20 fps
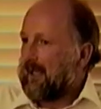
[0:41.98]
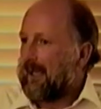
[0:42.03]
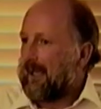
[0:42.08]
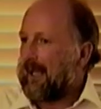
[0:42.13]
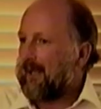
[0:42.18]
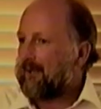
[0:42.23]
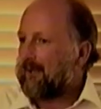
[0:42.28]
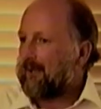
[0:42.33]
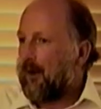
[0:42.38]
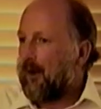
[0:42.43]
It
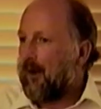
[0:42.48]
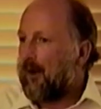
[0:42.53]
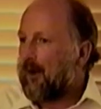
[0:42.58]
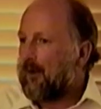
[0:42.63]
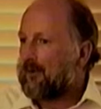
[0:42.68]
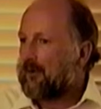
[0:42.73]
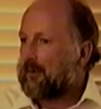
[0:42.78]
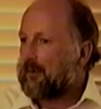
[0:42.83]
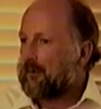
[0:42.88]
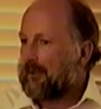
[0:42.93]
has
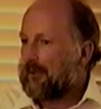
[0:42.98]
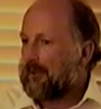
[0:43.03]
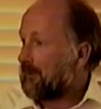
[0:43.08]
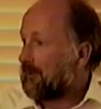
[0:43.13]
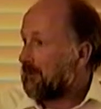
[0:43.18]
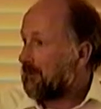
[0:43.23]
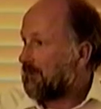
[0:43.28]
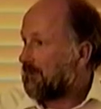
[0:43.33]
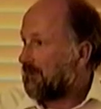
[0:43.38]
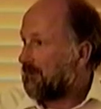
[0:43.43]
all the
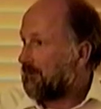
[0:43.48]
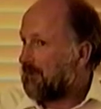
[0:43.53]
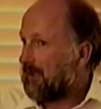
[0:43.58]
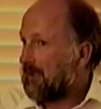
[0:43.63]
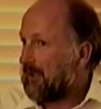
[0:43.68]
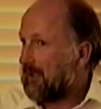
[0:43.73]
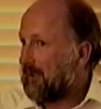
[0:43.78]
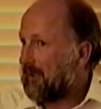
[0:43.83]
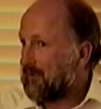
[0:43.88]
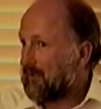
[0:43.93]
appearances of
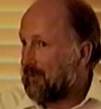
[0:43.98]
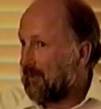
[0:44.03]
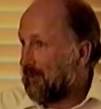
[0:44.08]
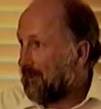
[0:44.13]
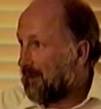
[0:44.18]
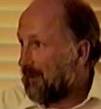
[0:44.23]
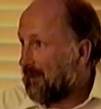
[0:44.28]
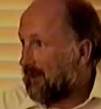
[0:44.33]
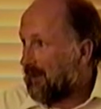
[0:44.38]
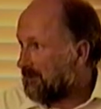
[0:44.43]
being a
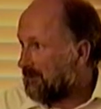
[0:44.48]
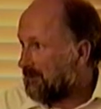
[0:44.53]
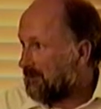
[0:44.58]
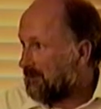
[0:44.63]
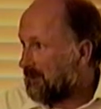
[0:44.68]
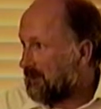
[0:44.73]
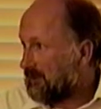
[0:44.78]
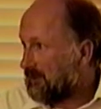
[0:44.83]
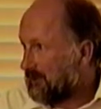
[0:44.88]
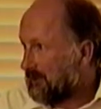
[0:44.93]
synthetic
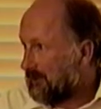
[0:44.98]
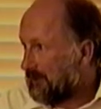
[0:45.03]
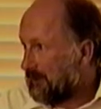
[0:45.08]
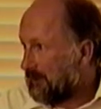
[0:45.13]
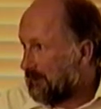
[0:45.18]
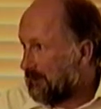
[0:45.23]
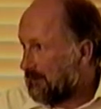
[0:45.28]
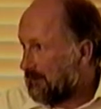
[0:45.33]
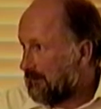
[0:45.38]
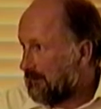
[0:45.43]

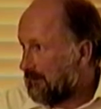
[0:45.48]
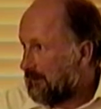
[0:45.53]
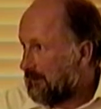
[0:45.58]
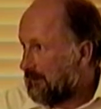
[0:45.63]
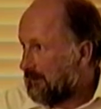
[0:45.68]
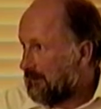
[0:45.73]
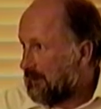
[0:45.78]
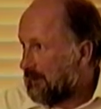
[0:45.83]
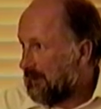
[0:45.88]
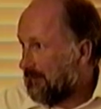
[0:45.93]
material
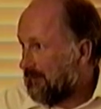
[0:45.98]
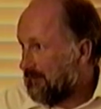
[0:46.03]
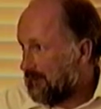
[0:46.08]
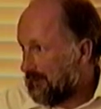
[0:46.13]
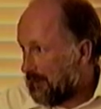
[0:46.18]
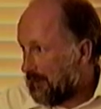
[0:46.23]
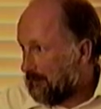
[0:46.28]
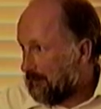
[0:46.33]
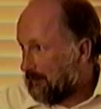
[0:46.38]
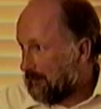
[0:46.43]
of
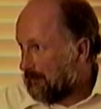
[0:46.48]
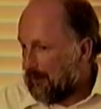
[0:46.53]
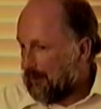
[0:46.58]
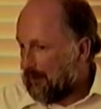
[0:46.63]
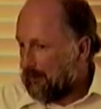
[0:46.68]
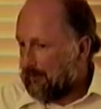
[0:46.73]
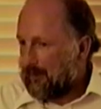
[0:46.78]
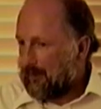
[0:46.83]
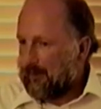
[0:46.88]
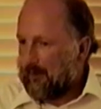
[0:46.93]
some
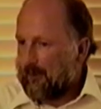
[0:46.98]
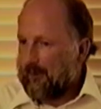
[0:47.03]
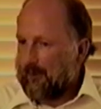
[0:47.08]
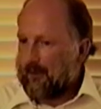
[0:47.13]
type.